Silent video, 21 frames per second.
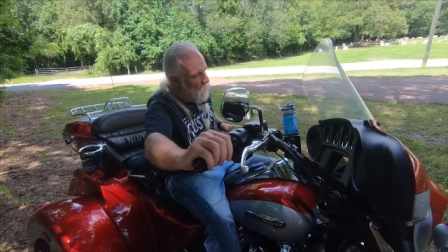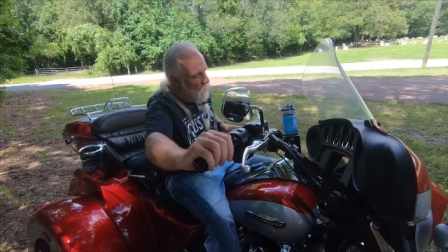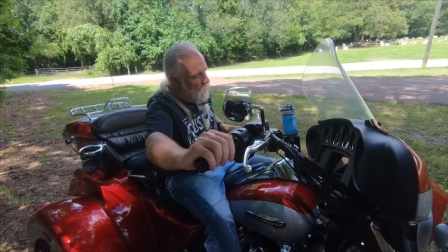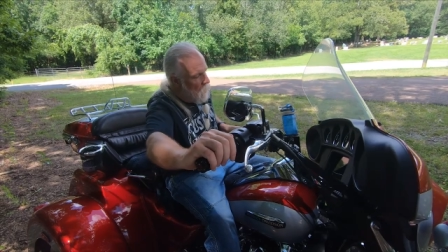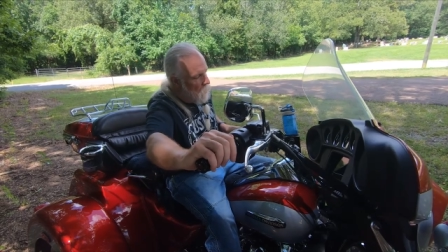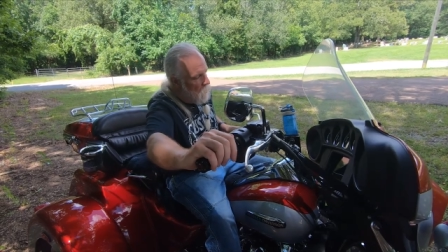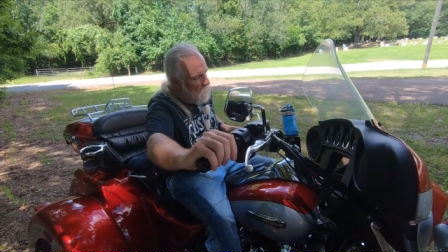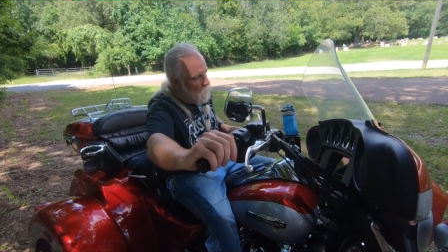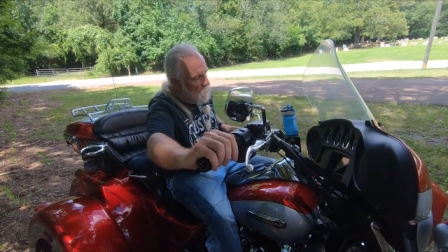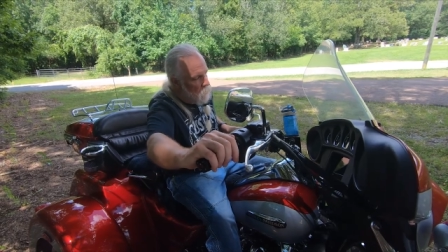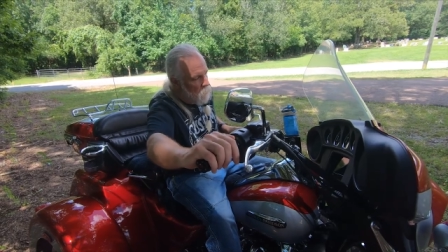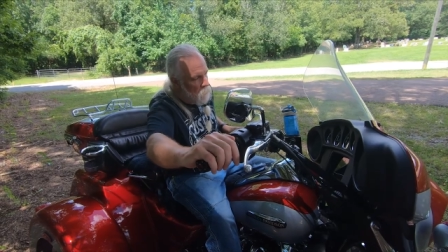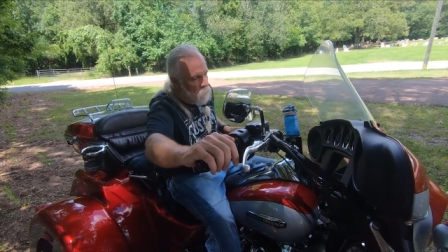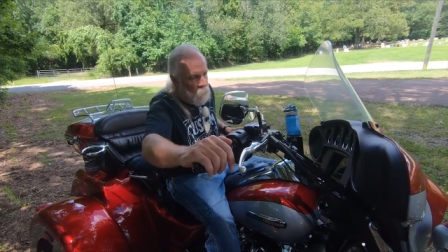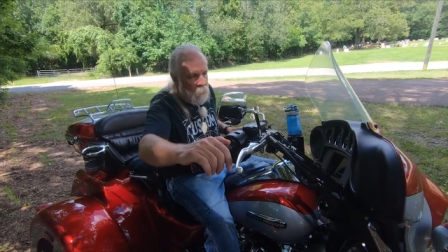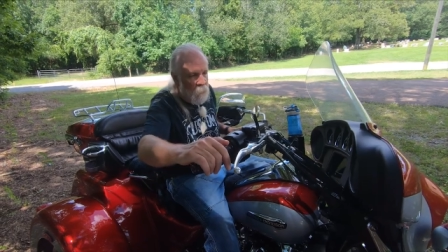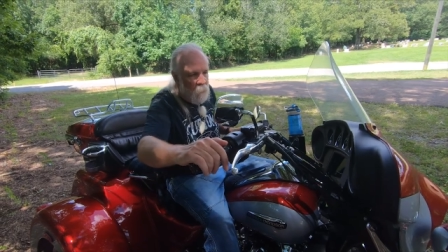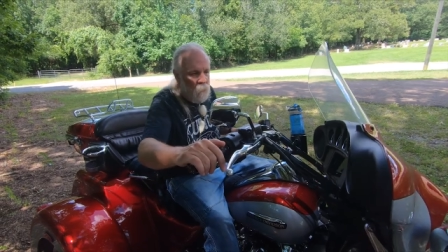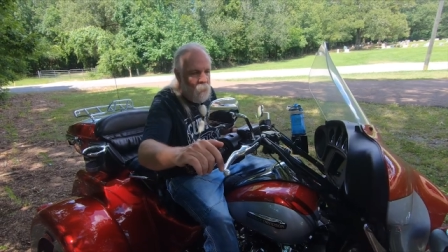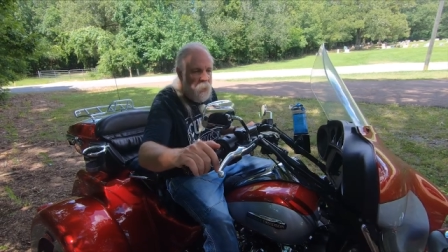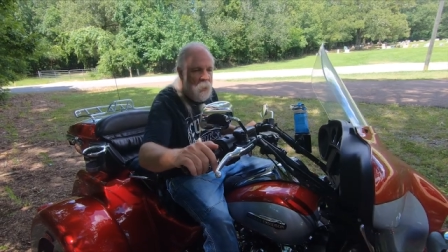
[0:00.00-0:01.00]
and
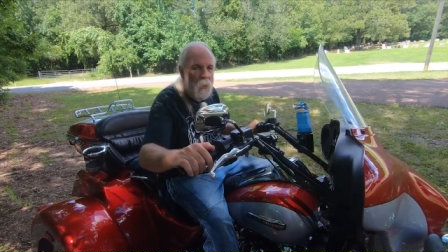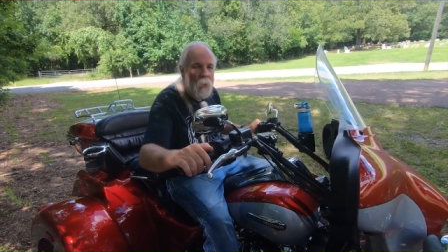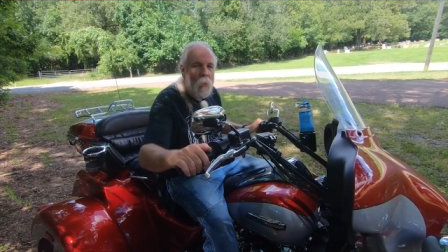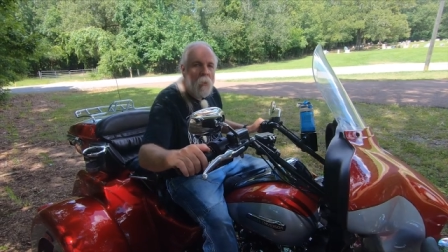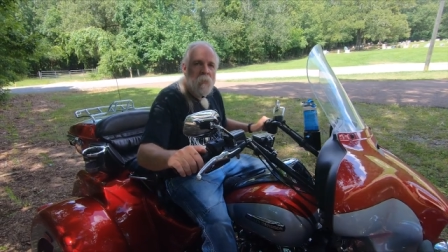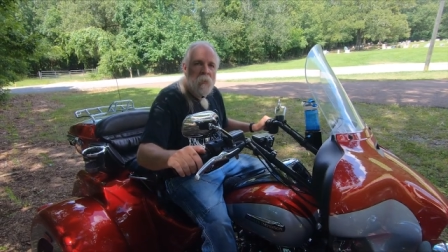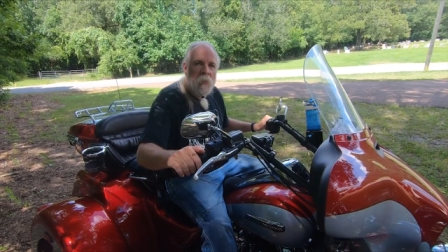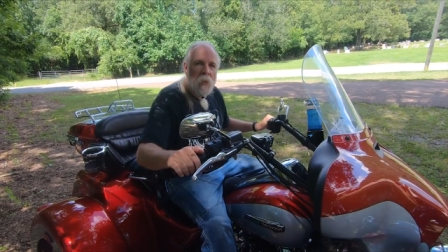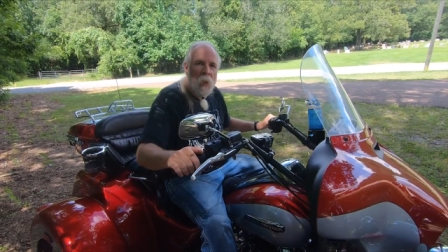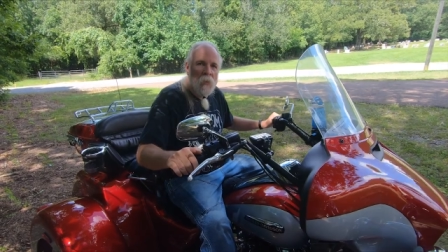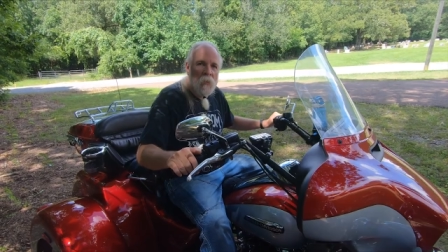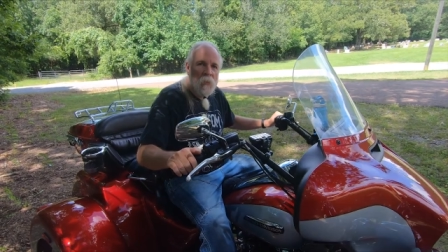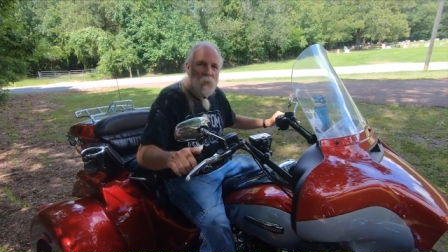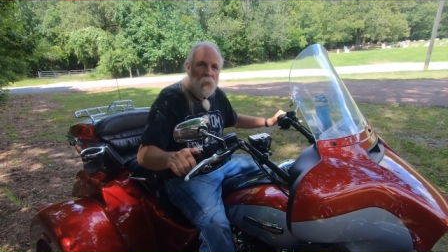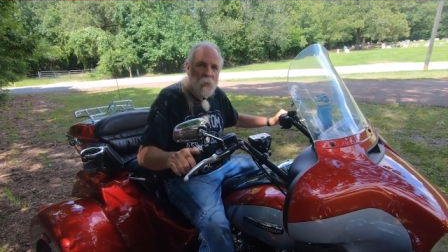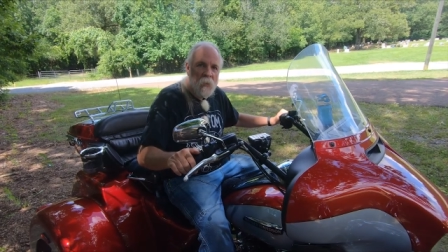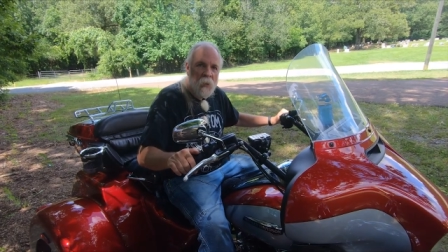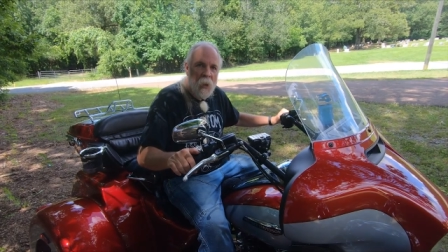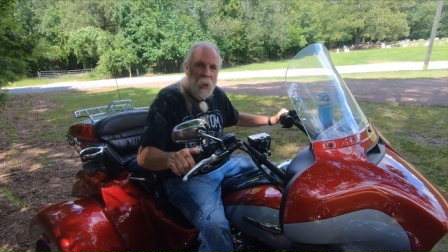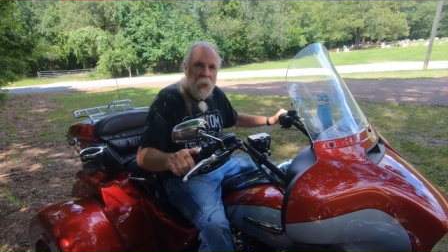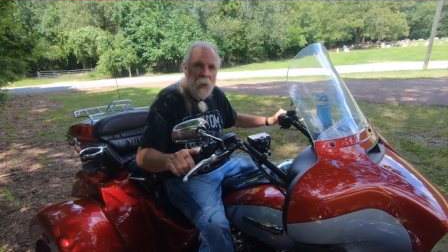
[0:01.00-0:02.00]
they don't touch
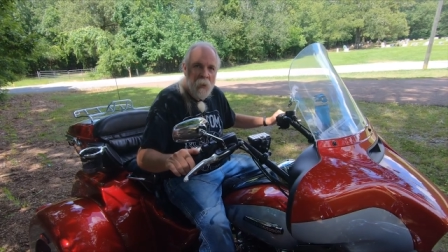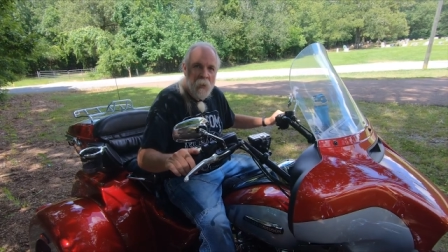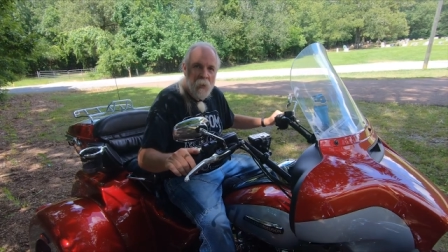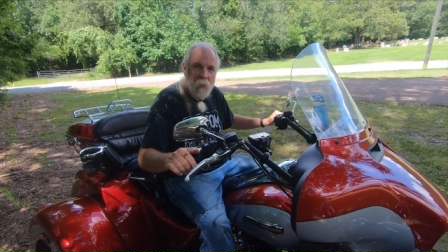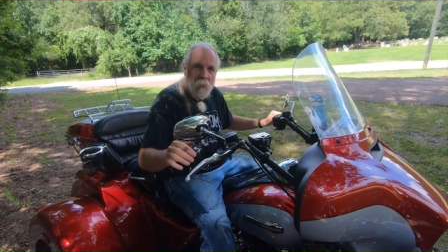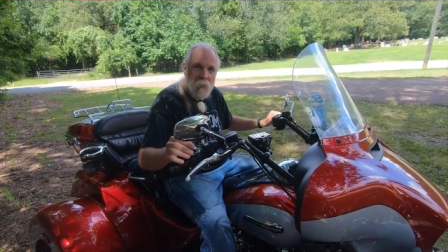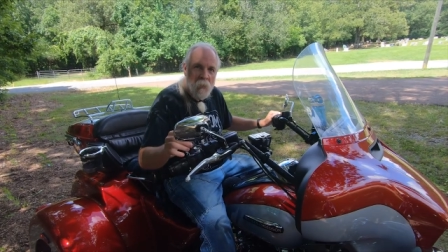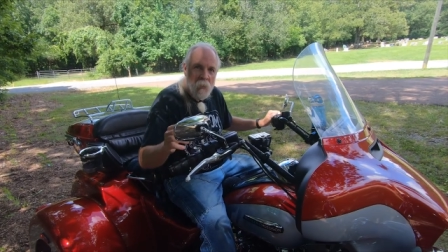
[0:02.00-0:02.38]
the tank.